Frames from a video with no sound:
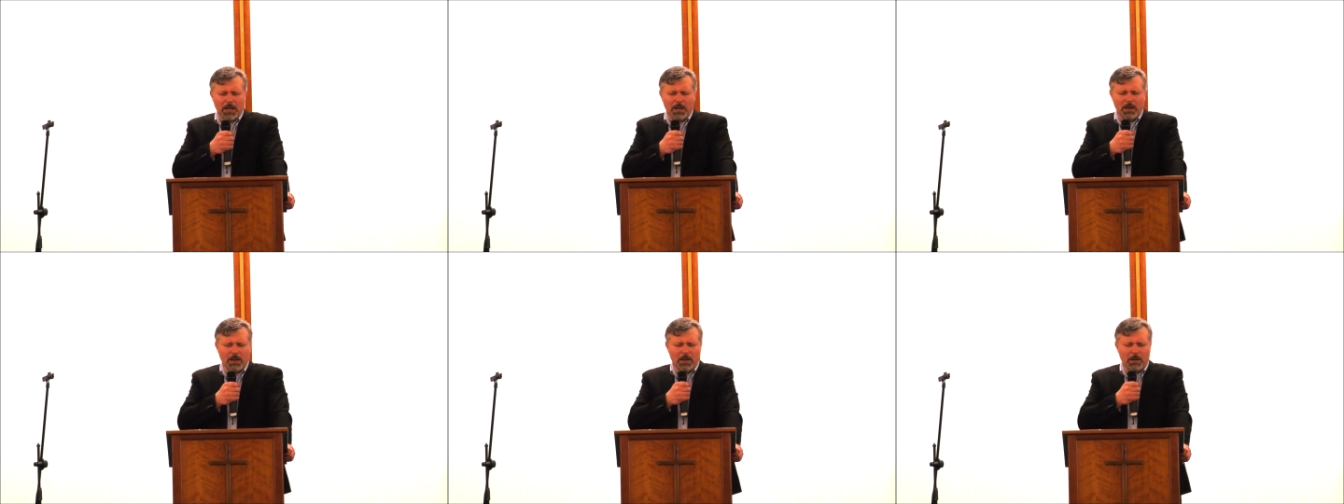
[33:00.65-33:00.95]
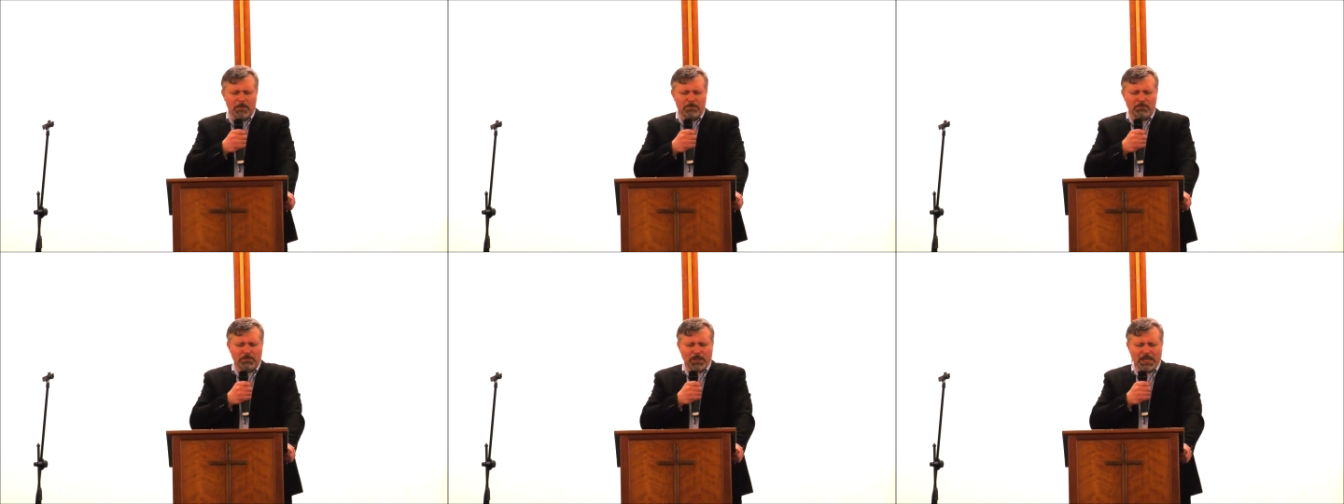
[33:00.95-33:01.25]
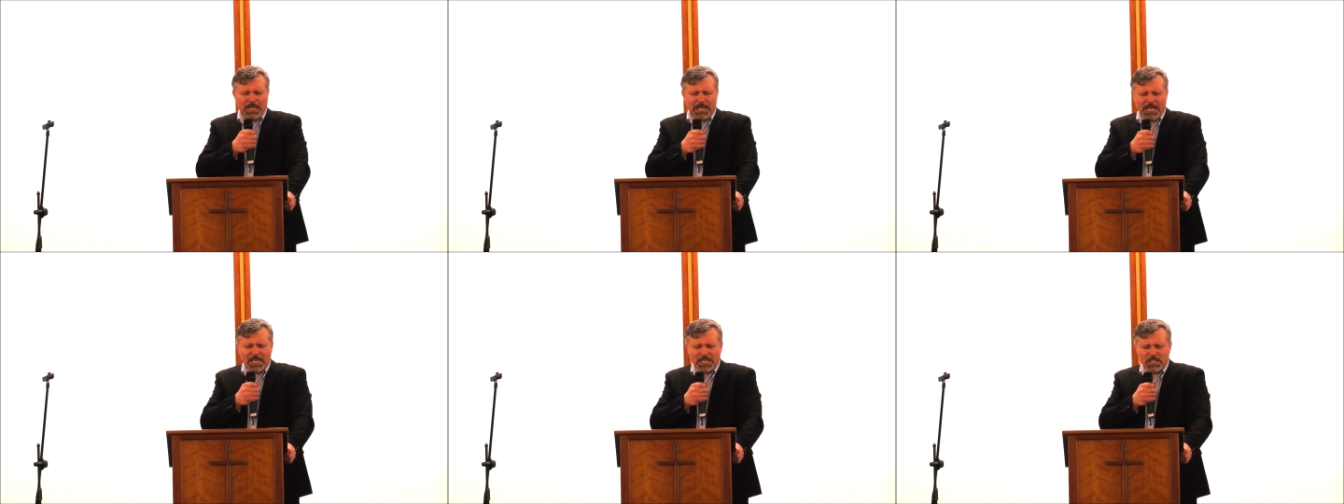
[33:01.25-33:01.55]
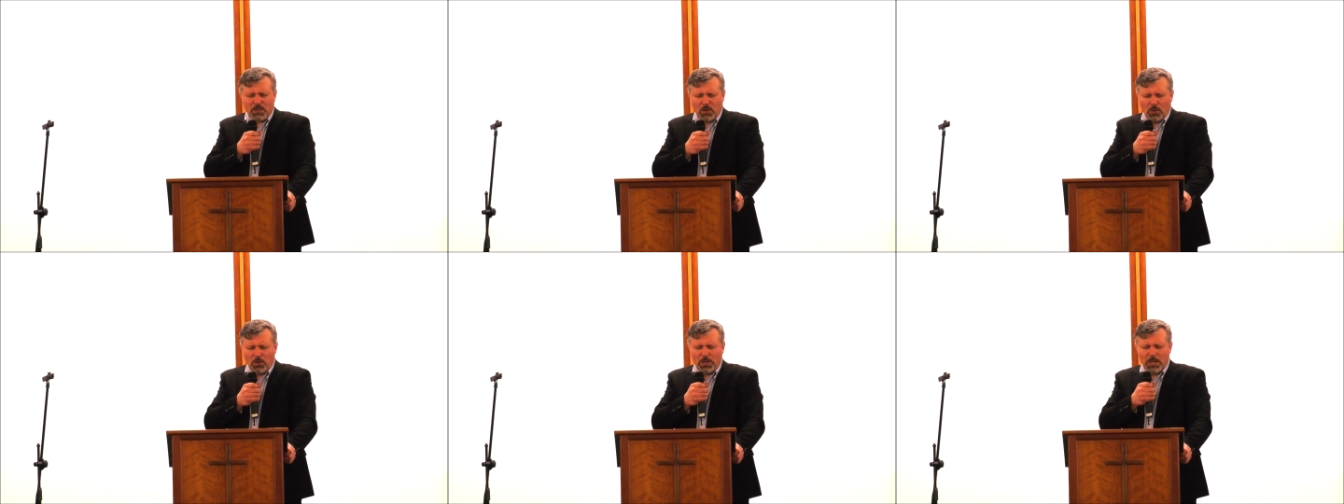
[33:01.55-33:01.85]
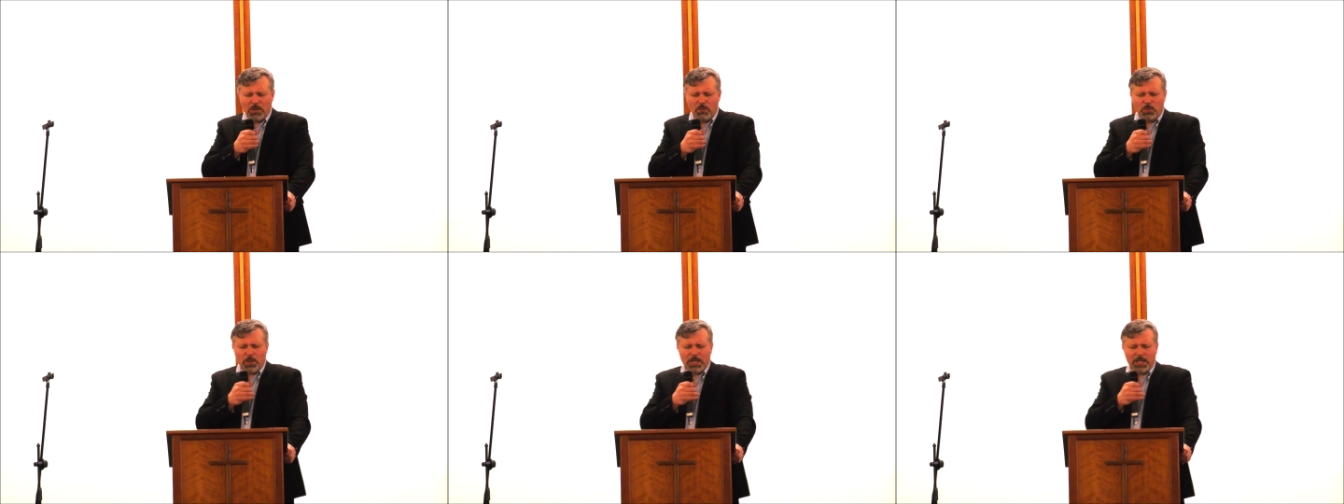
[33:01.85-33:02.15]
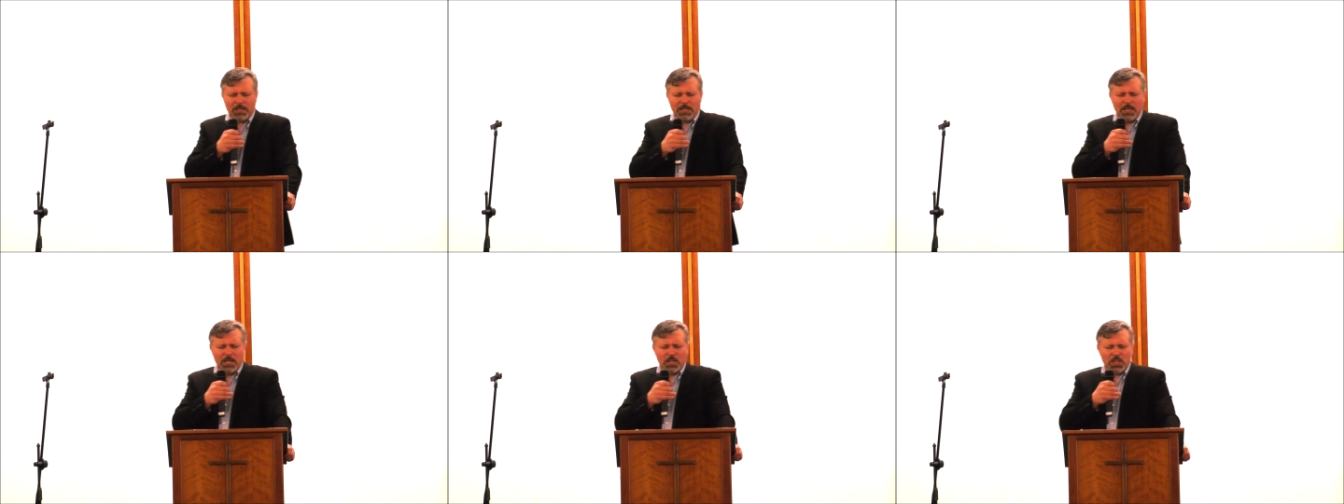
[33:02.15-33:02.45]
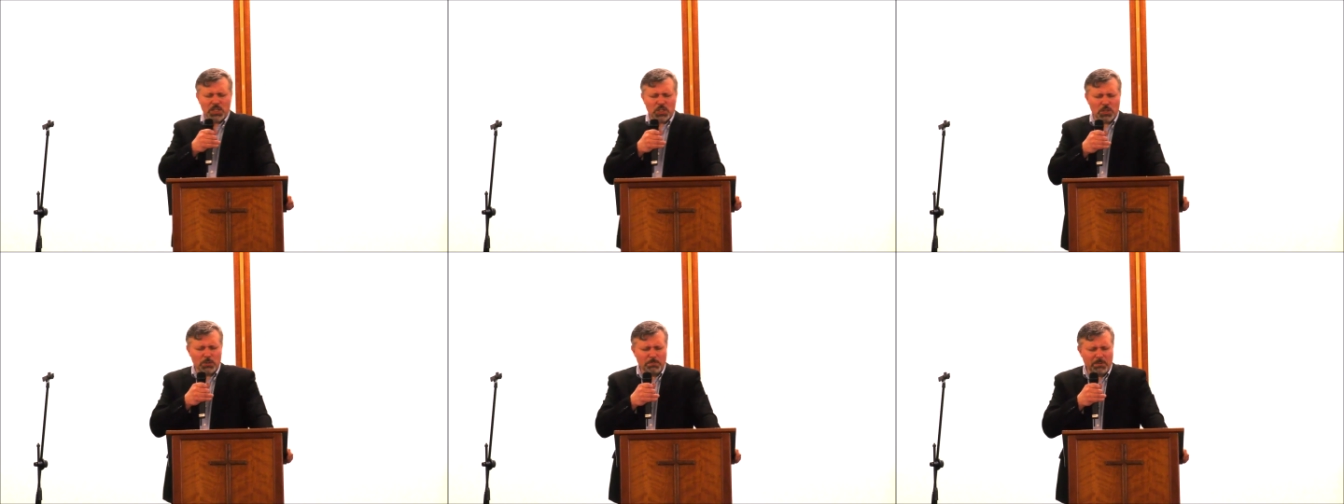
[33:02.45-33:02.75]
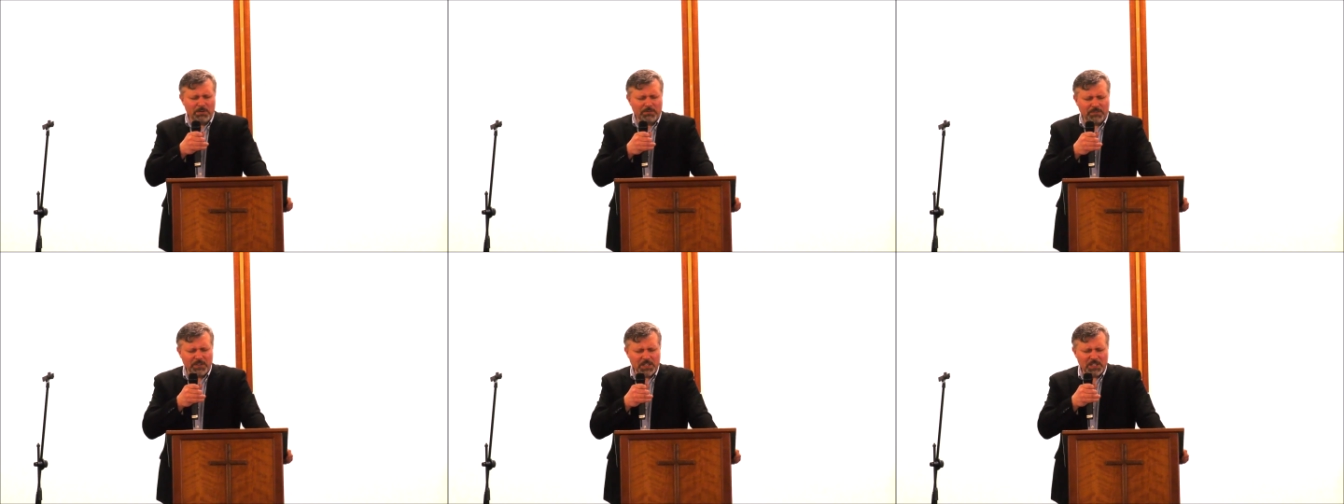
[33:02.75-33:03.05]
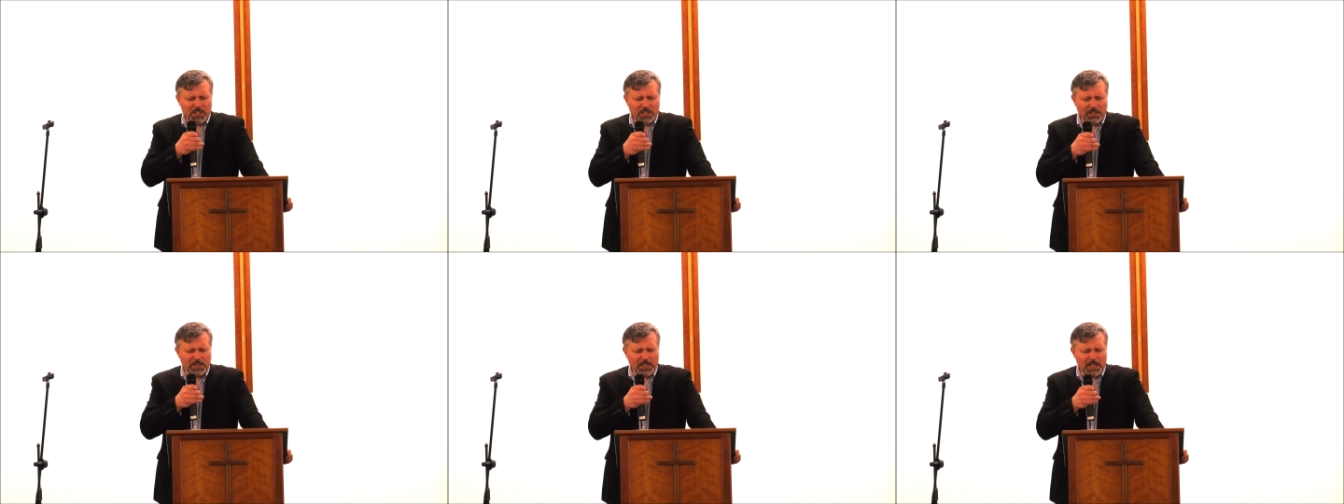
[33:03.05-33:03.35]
uh, pleased only with superficial